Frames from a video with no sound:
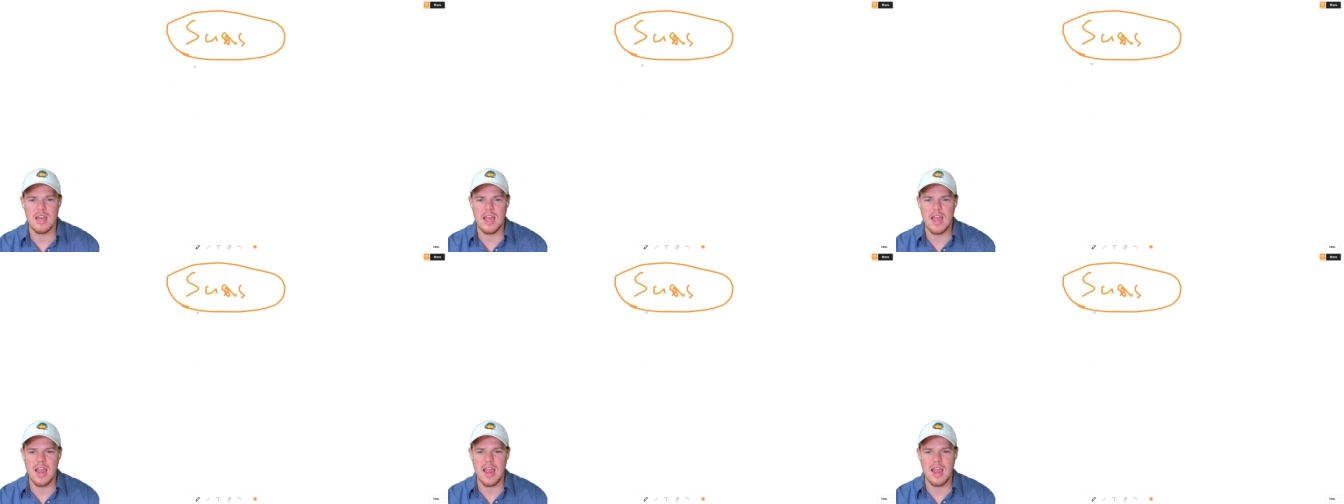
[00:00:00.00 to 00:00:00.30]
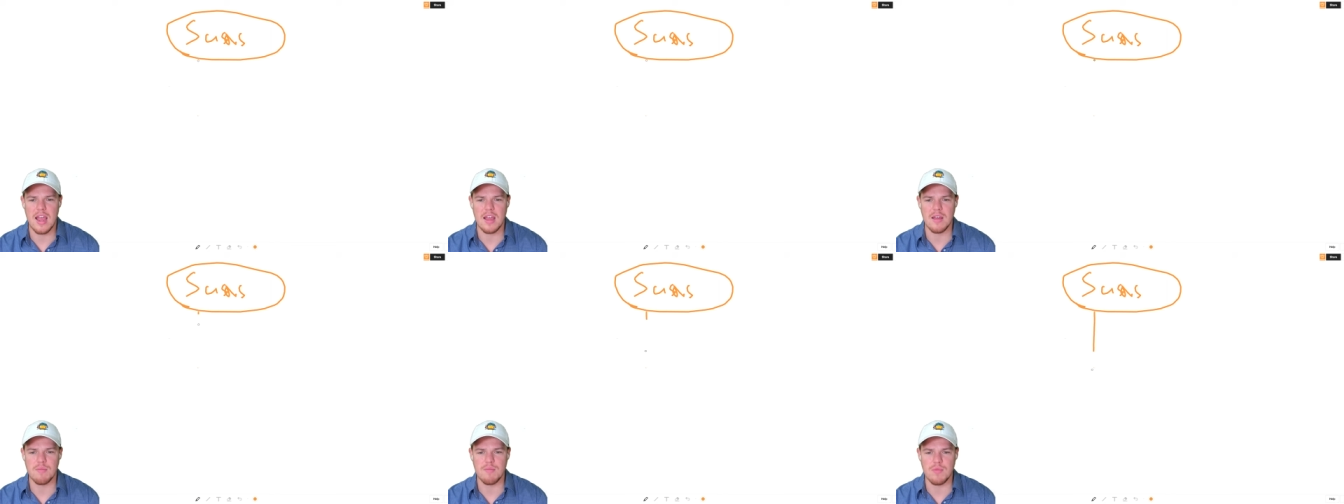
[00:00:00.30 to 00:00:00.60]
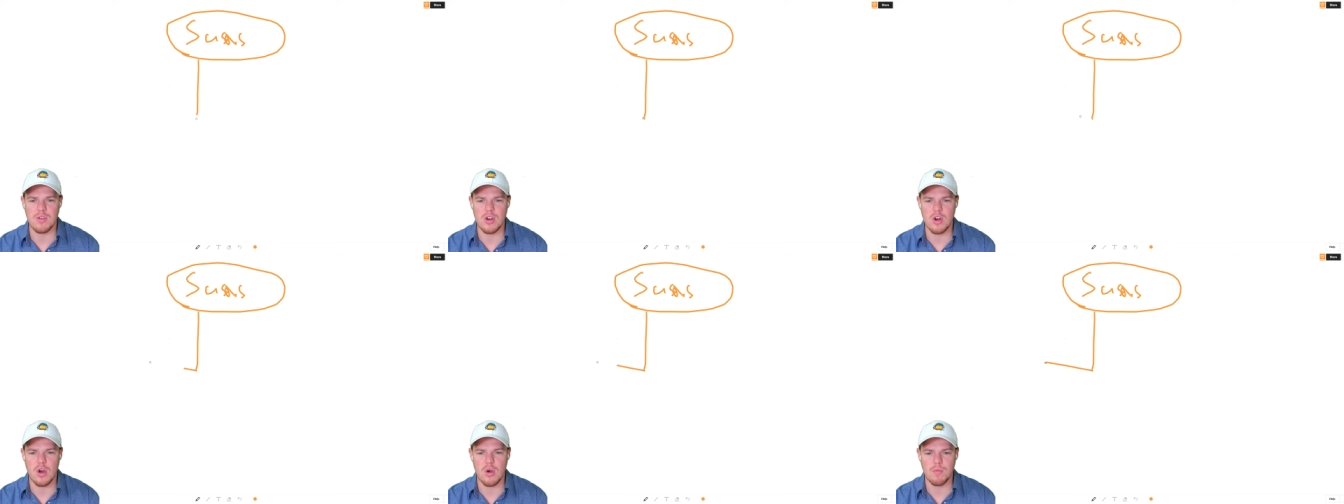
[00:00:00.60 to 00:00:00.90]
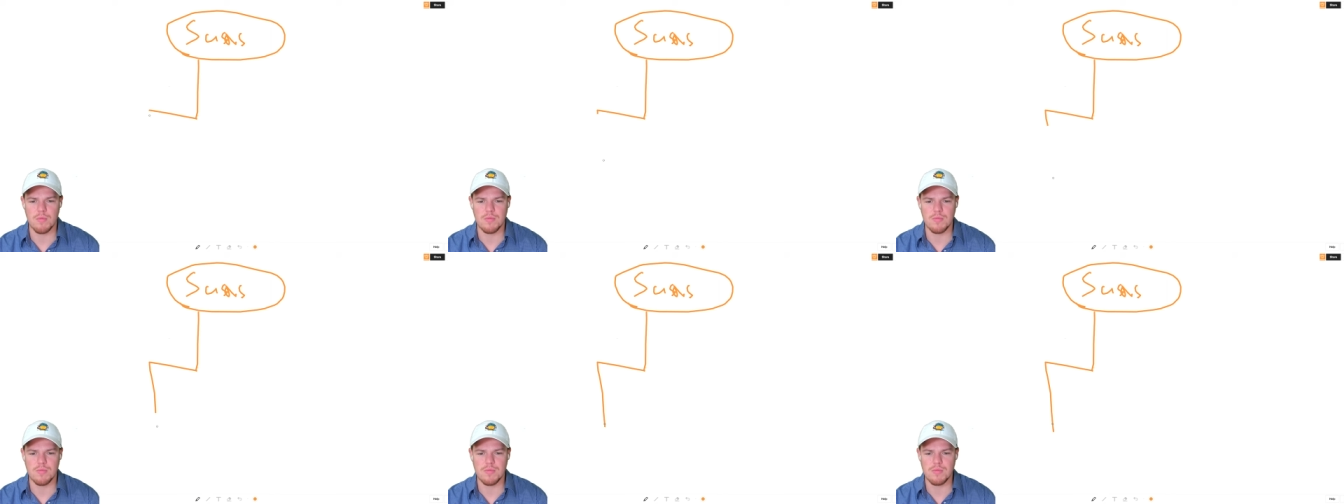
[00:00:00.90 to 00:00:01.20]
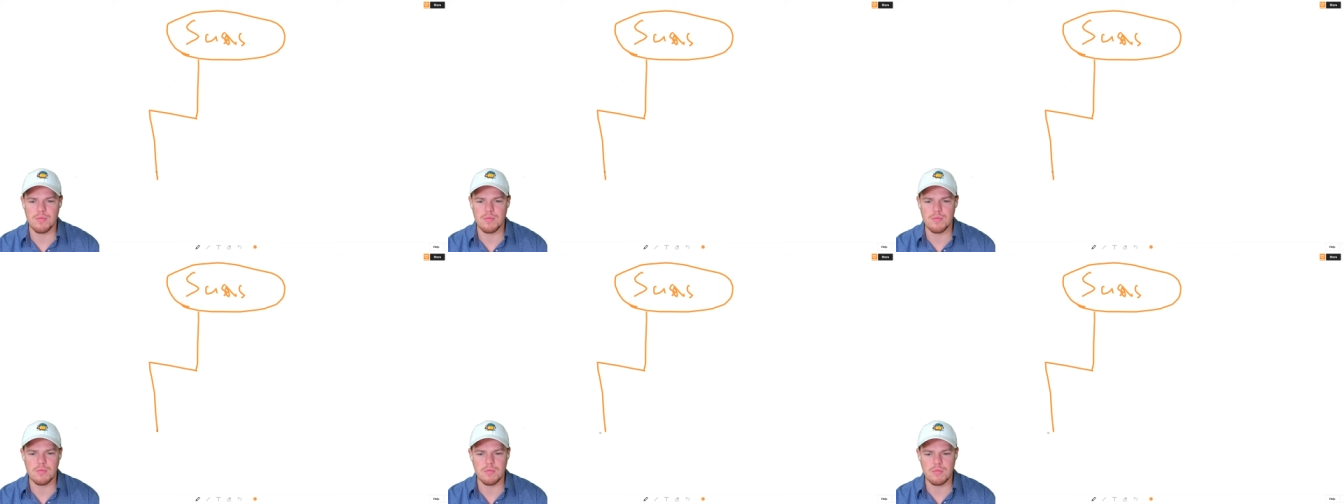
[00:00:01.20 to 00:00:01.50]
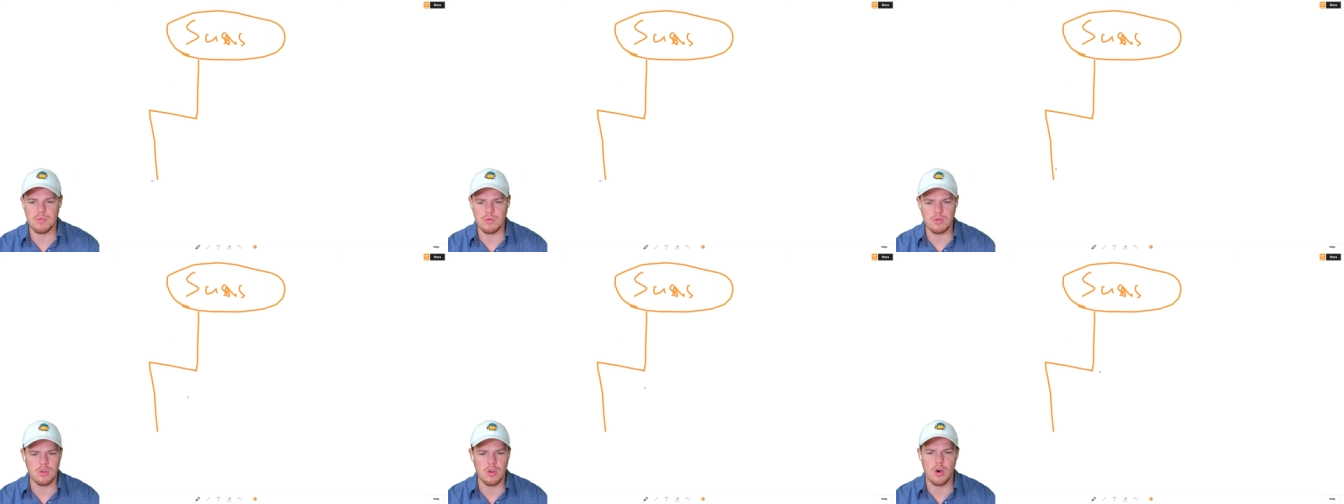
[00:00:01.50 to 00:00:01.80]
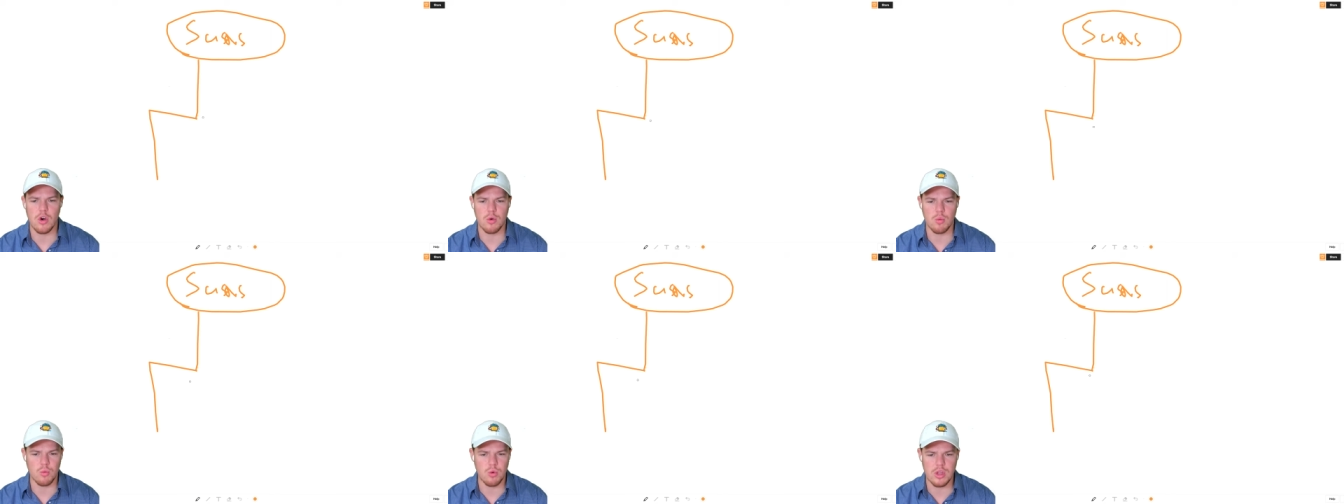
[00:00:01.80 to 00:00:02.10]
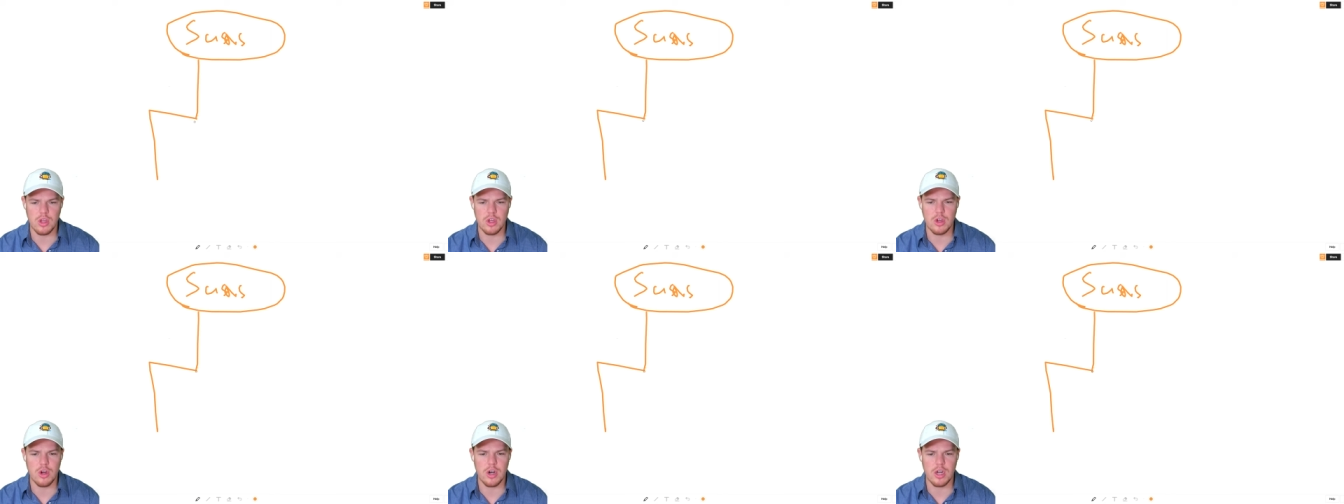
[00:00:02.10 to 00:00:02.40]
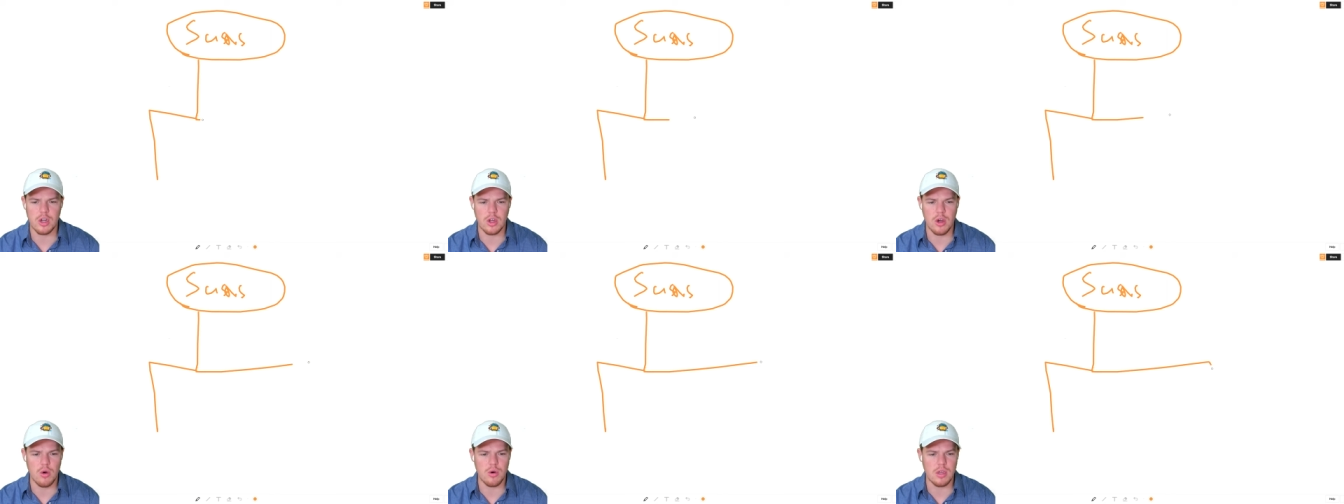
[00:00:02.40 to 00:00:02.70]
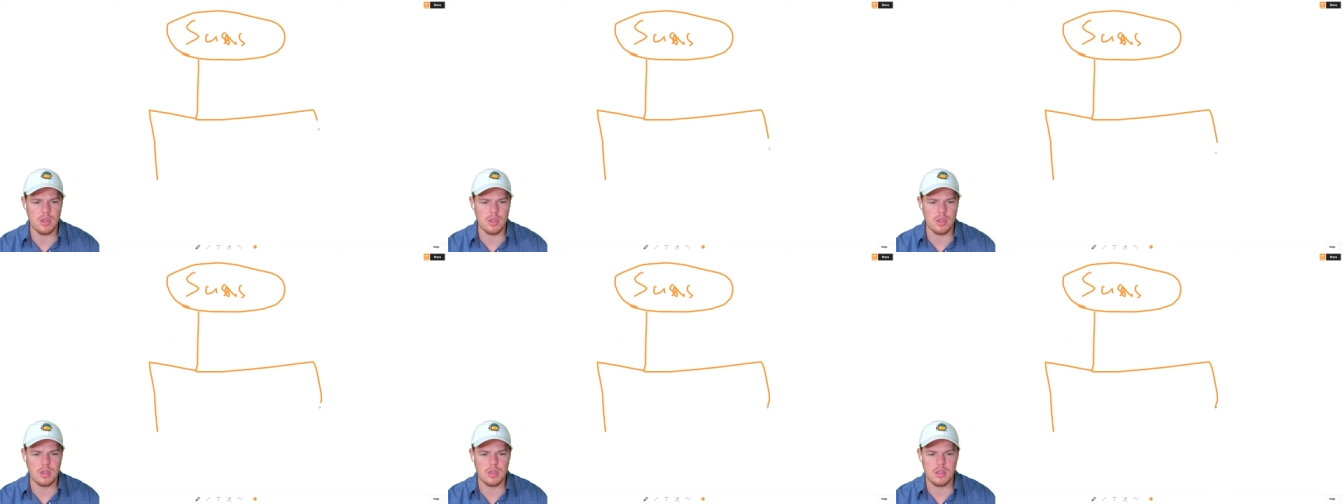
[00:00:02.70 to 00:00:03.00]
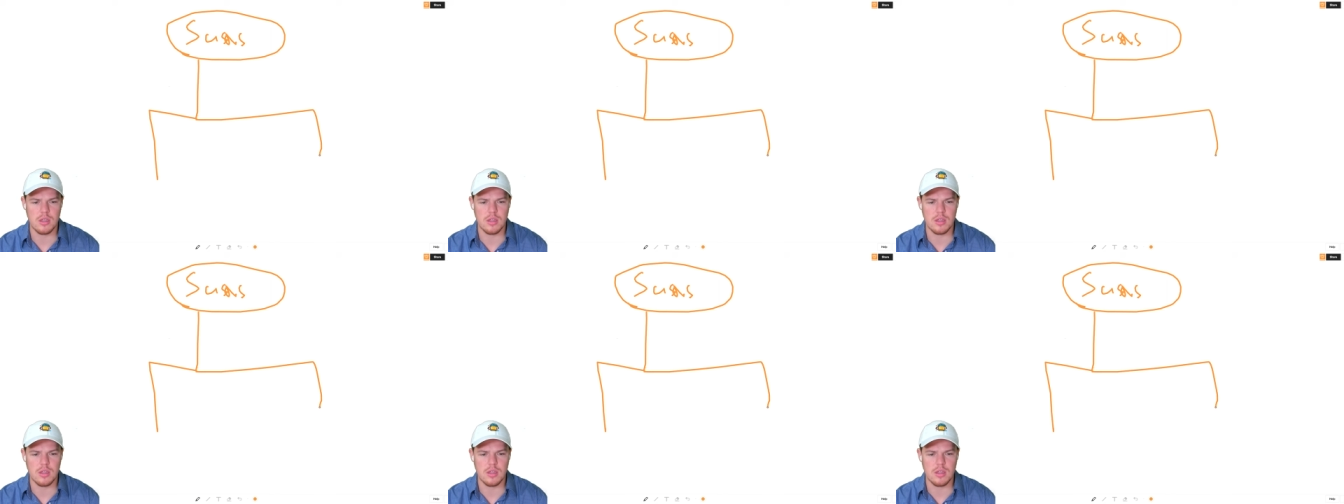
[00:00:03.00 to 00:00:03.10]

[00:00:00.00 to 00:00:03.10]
And you know, they're really good at coding.